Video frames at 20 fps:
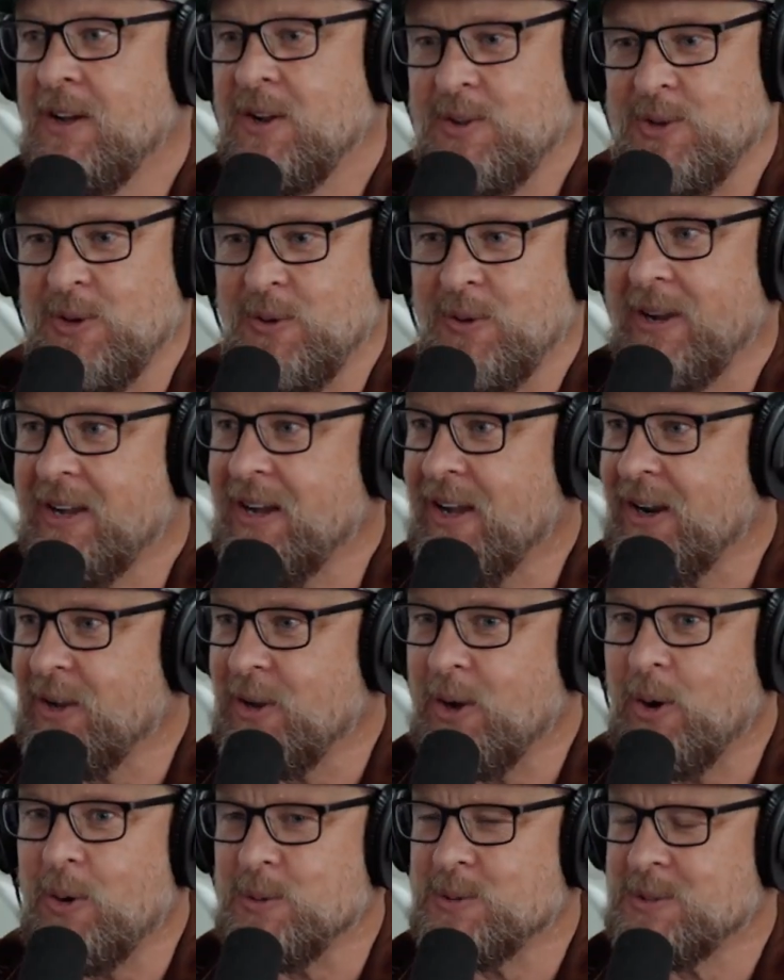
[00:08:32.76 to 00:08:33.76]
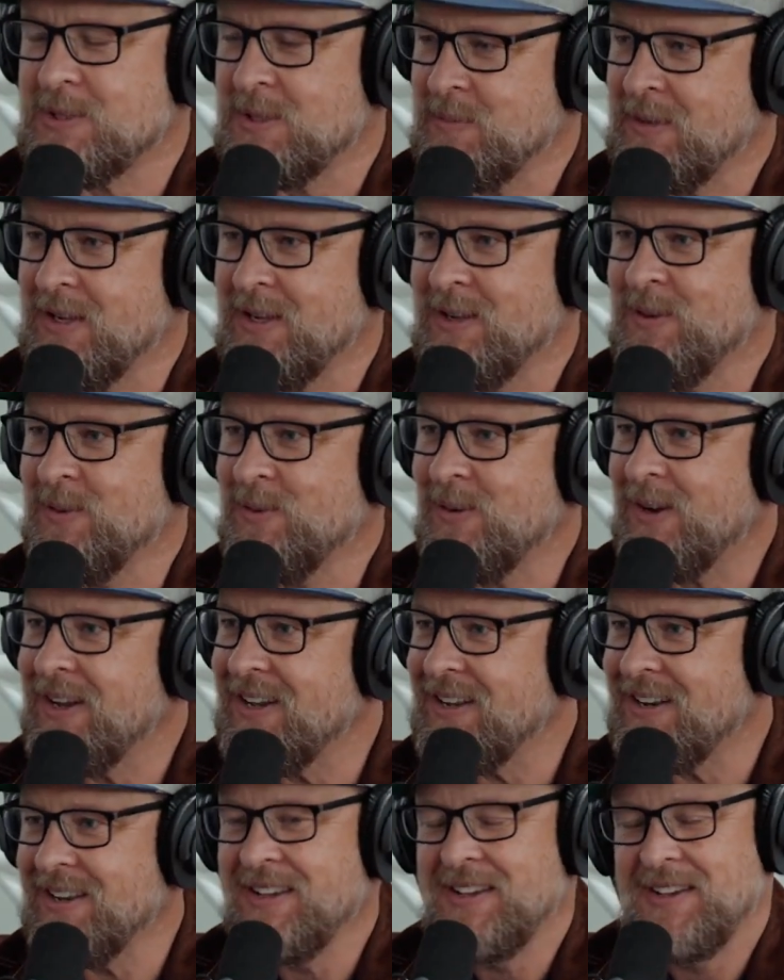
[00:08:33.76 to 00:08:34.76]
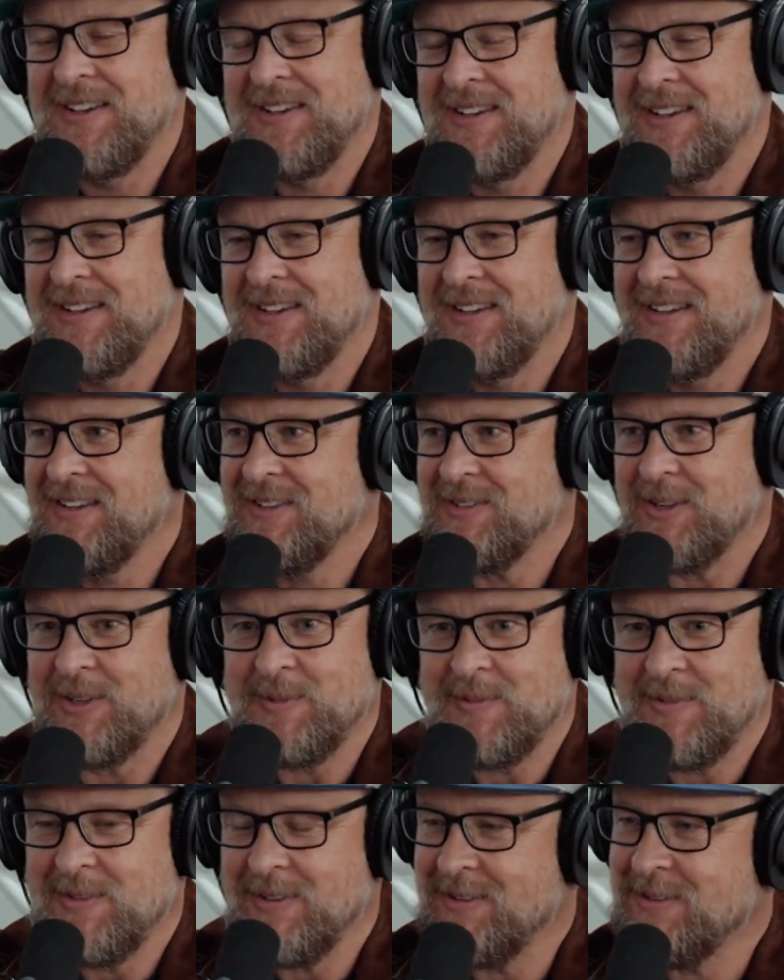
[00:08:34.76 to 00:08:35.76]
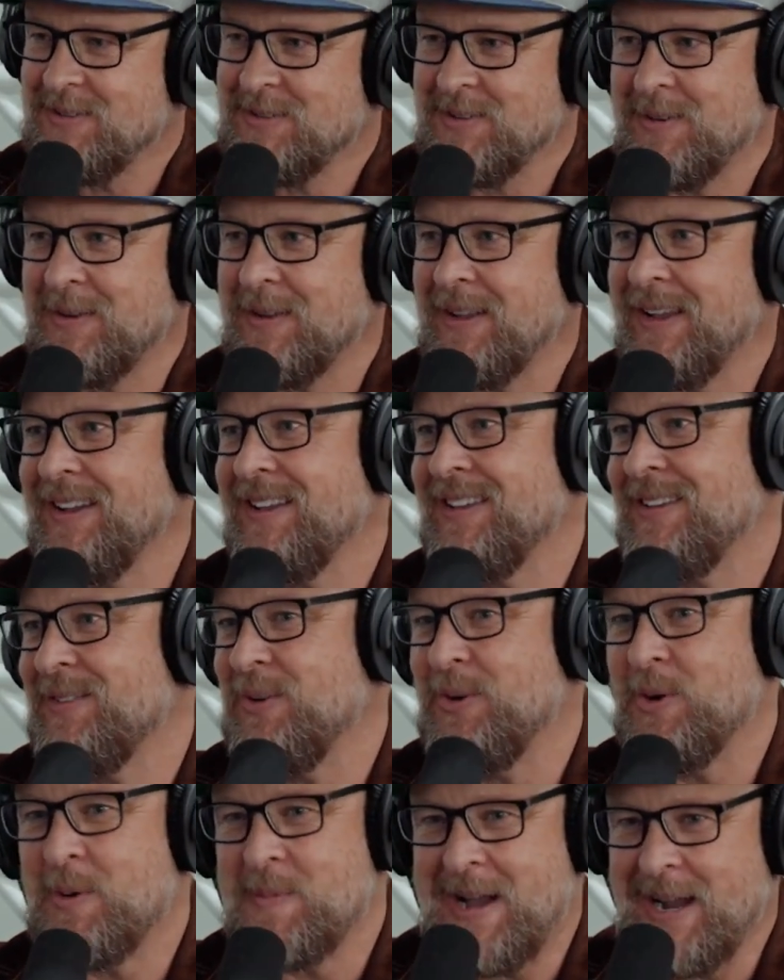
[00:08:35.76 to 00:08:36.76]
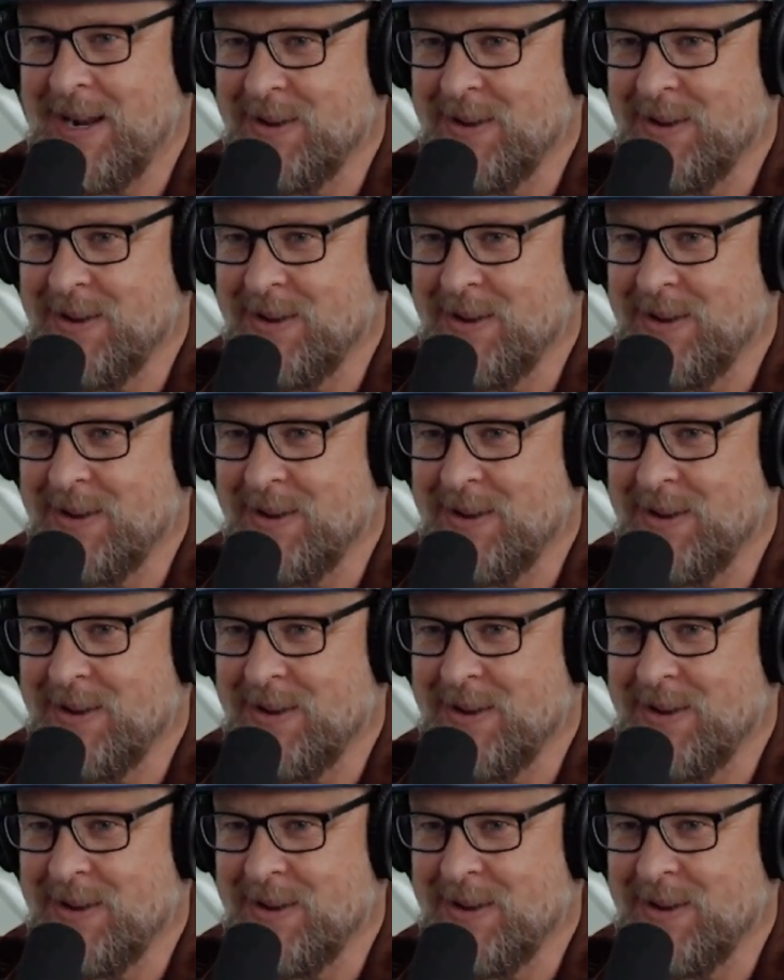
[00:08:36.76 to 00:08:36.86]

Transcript: "Dude, I got a ghost." I'm like, "What?" He's like, so we go back